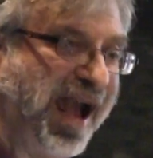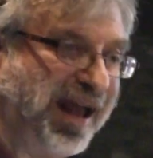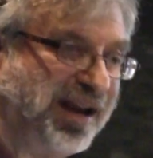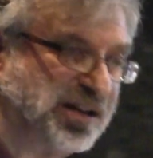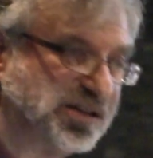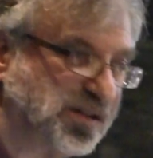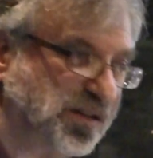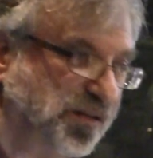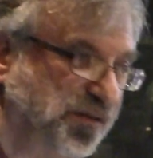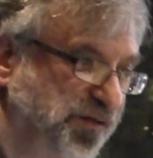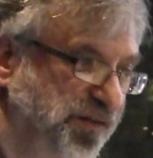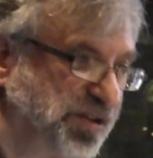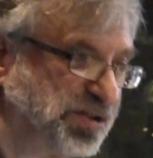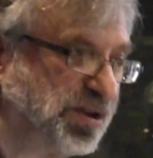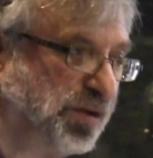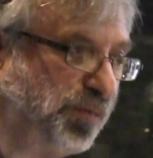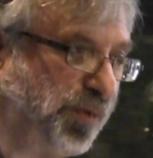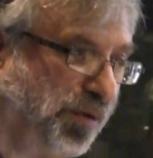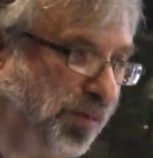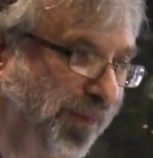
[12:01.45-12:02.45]
and it's the
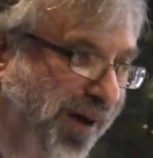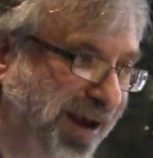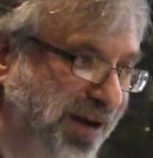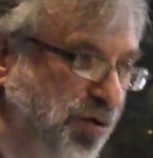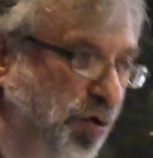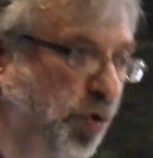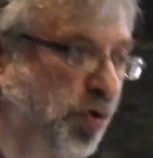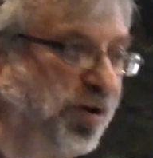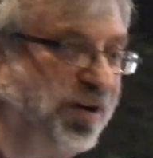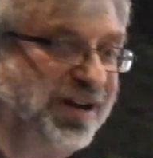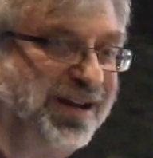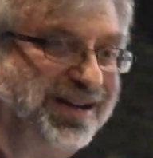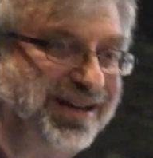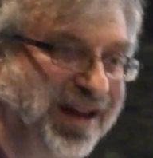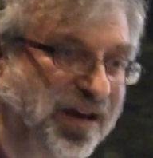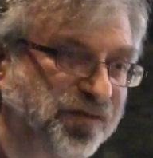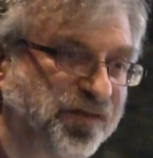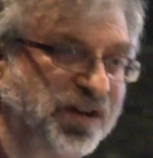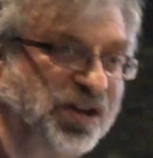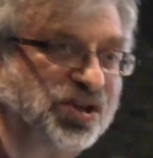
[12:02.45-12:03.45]
visible minority
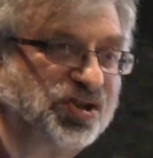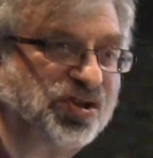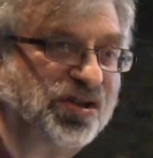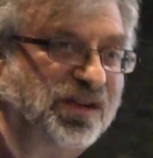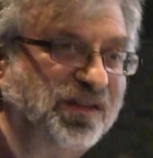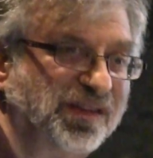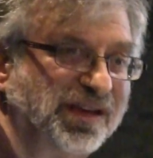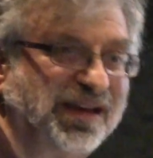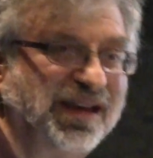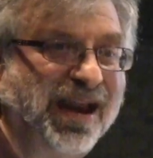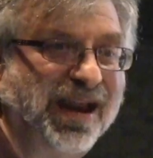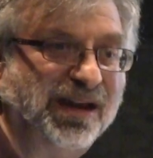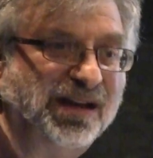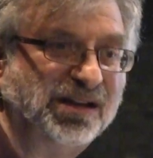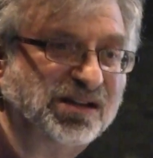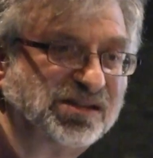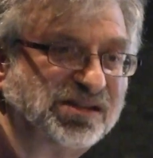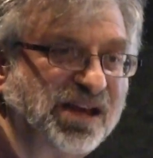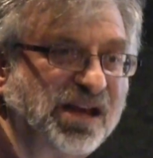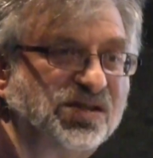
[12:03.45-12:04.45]
definition in the
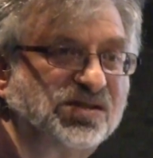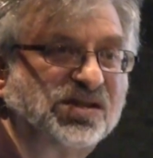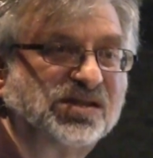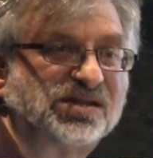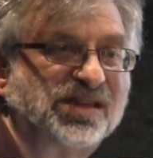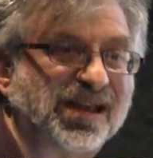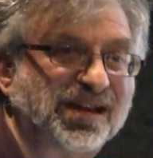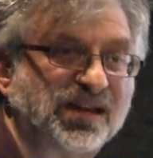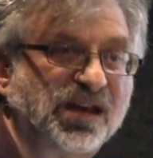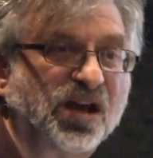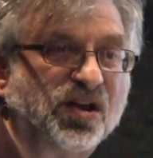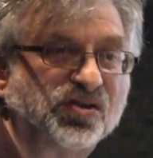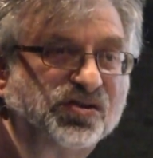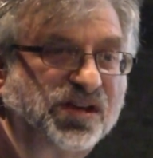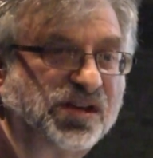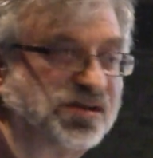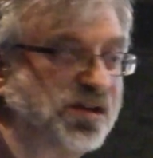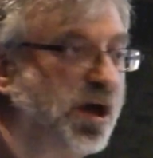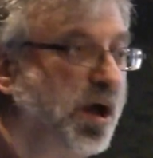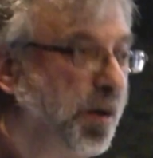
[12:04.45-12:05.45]
Canadian census that tells
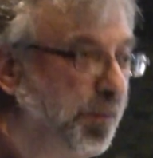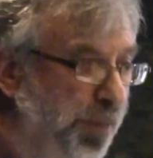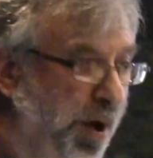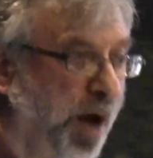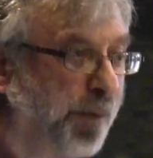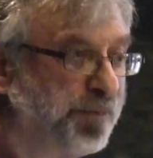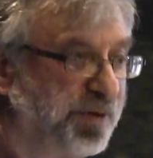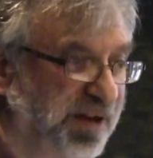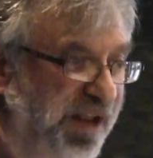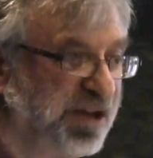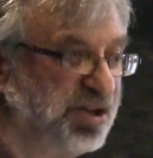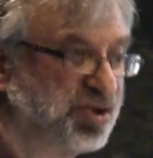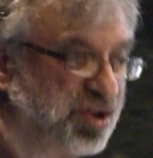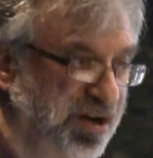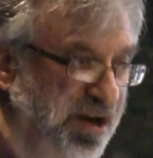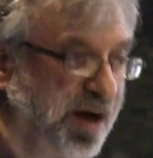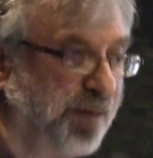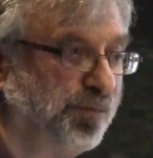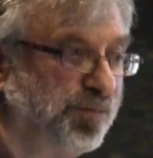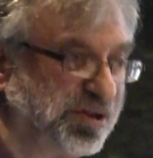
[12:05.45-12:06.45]
us population
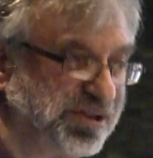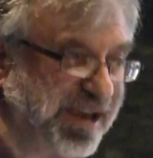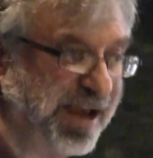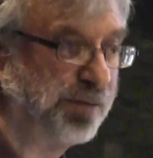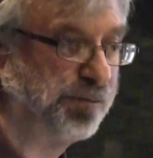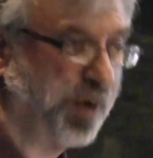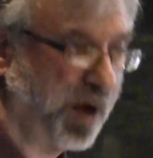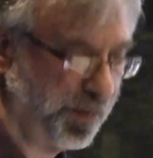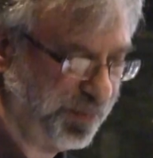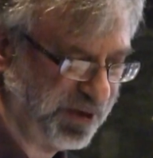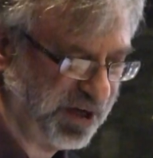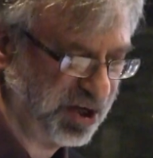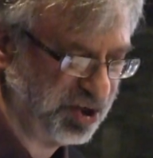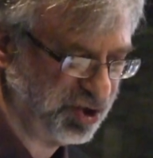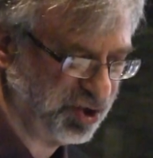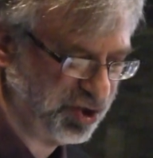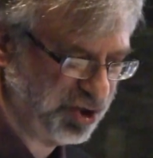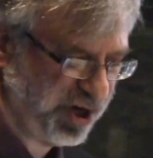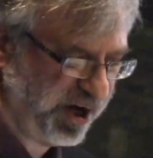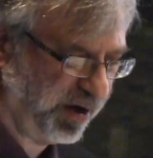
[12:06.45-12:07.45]
numbers and
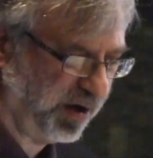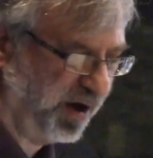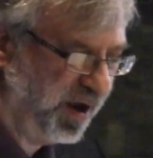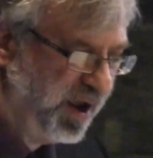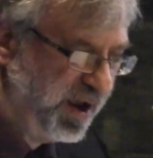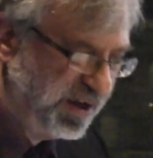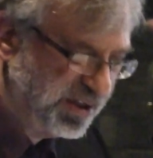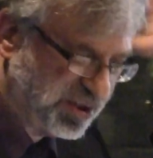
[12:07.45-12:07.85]
population share.